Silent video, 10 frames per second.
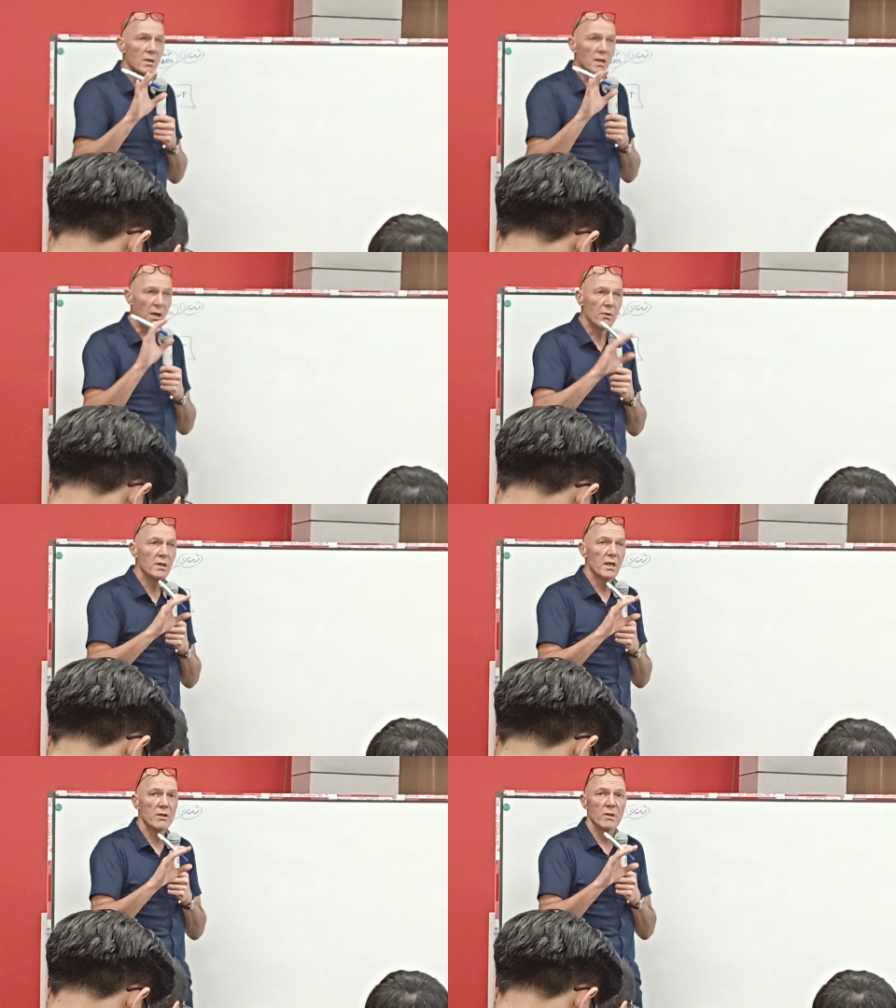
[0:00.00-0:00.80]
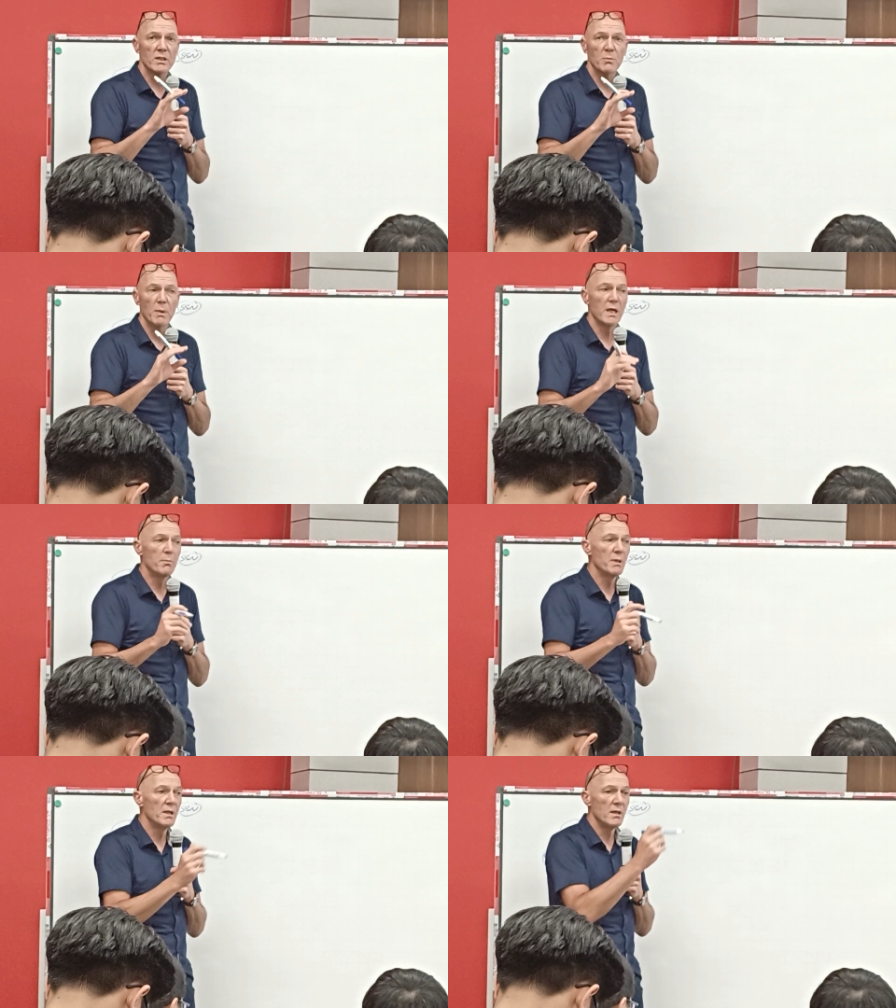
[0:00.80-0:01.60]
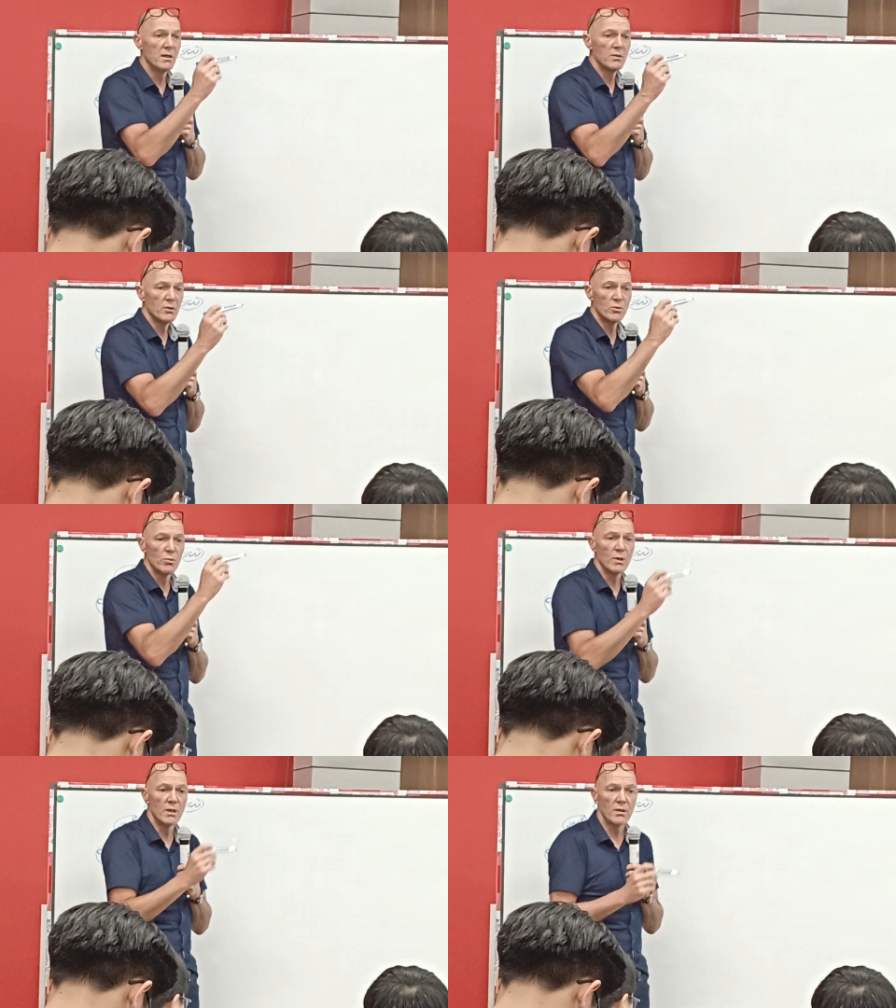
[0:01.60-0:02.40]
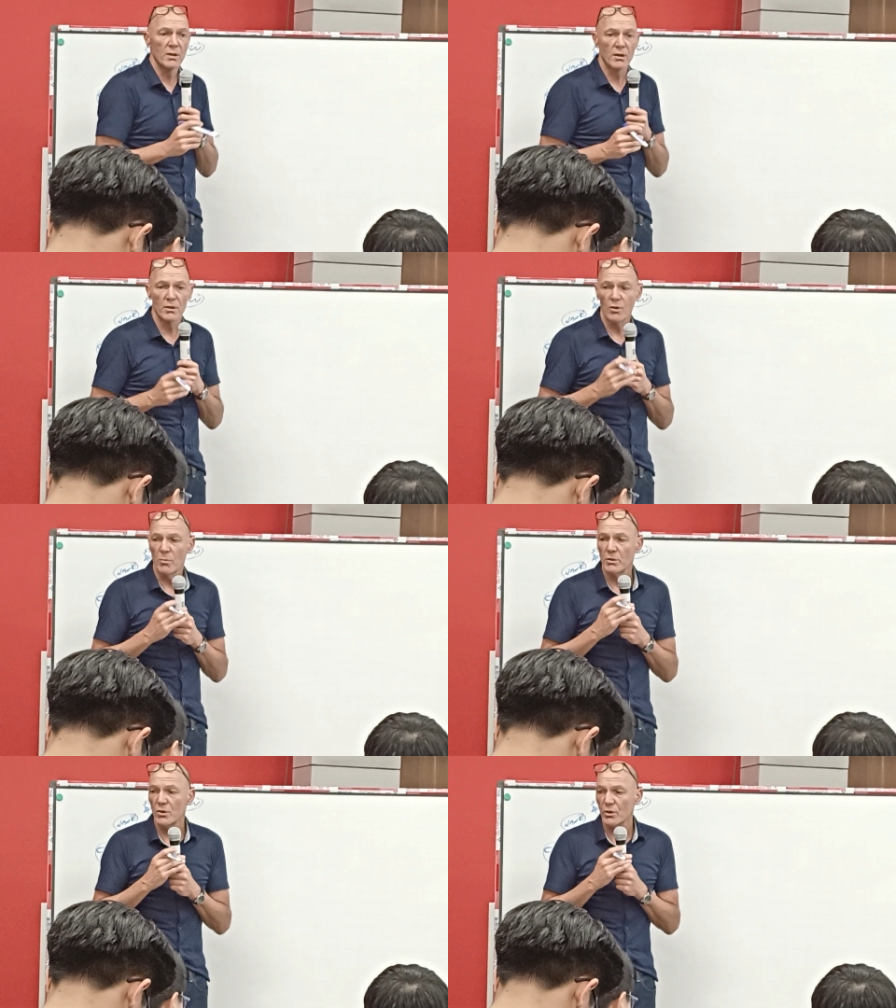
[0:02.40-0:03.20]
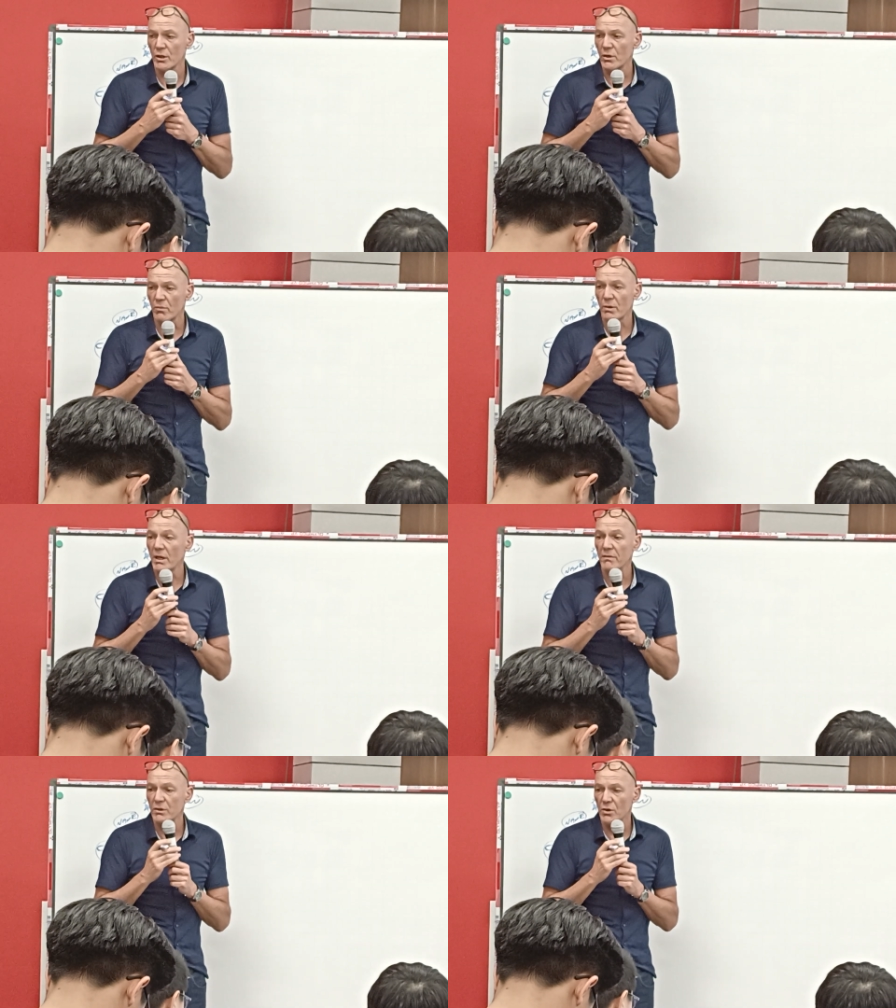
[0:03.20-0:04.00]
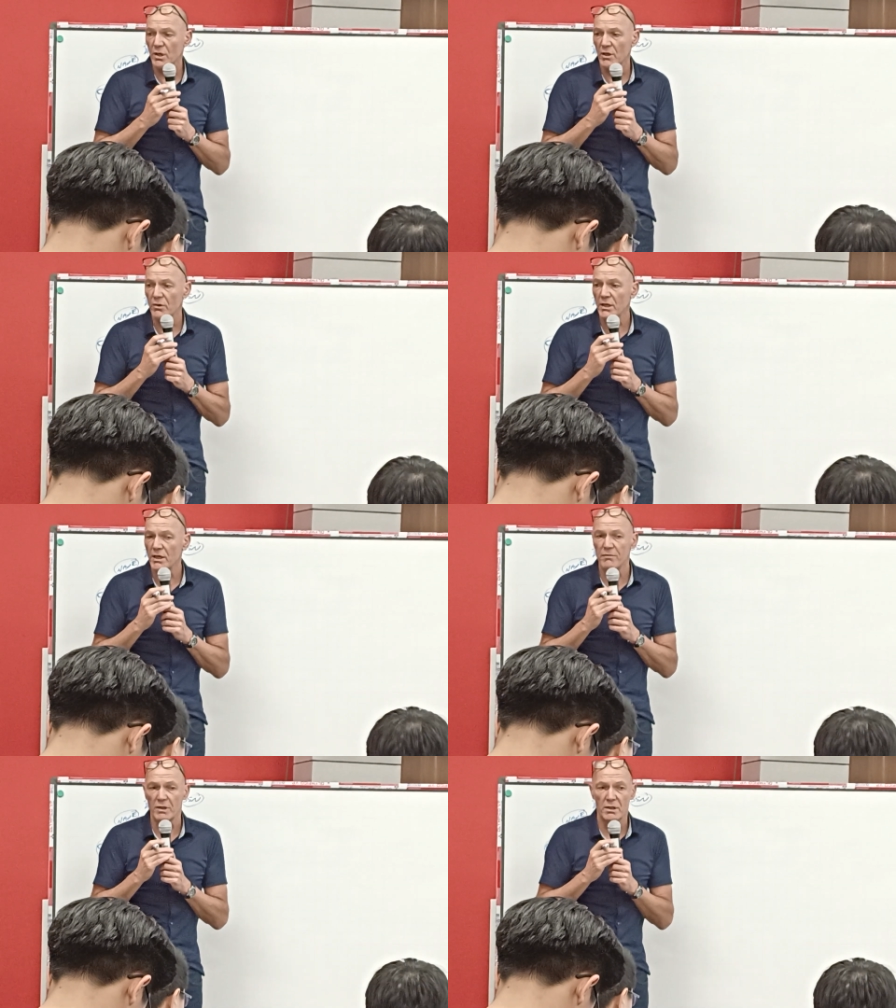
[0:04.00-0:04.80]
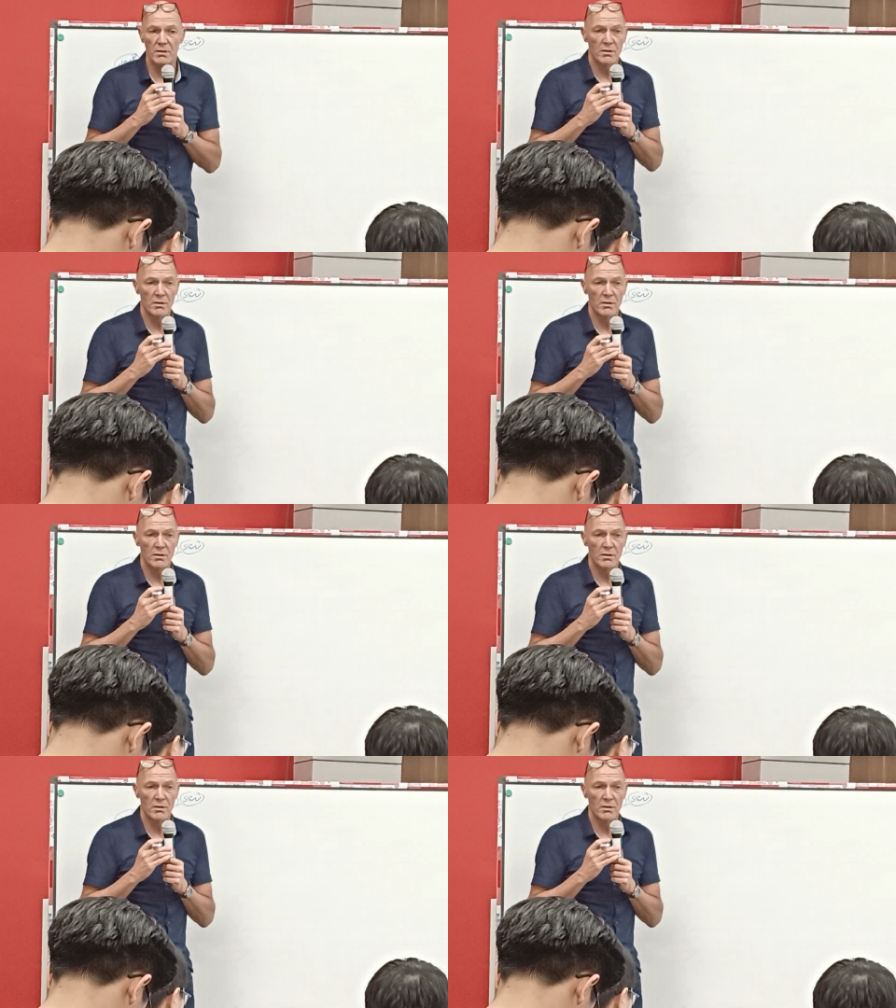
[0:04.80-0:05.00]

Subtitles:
Current address might be the student dormitory or wherever you're currently living.